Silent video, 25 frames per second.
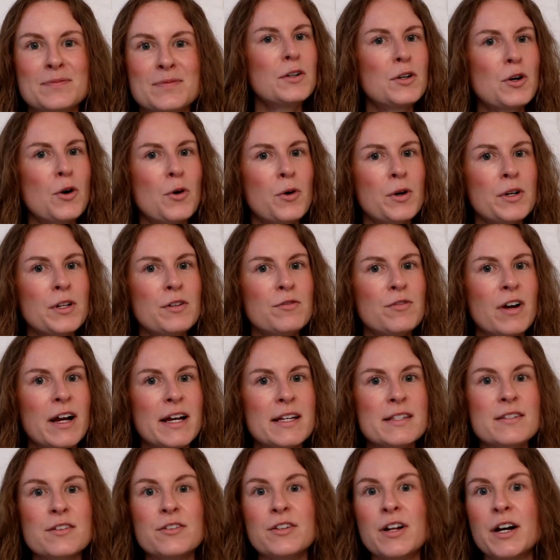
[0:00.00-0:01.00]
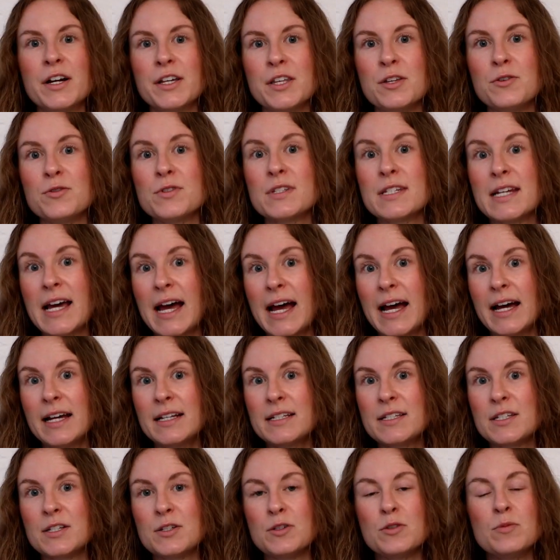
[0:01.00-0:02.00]
Corn and rice are not used to
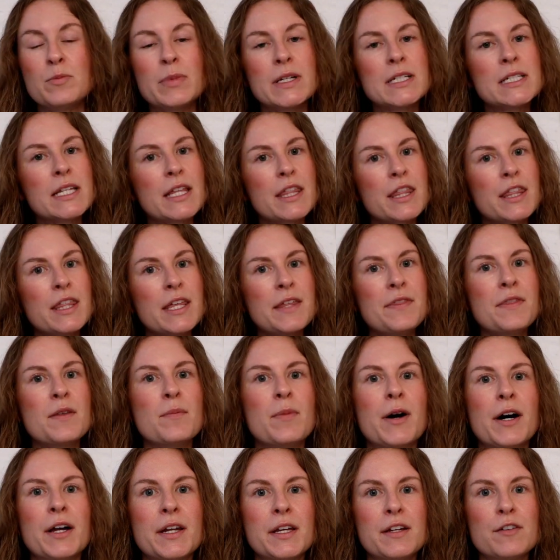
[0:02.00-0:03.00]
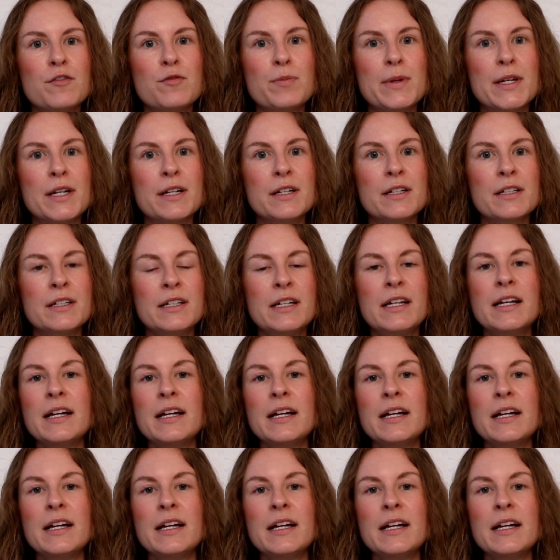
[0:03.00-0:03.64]
add to, but to thin the body of beer,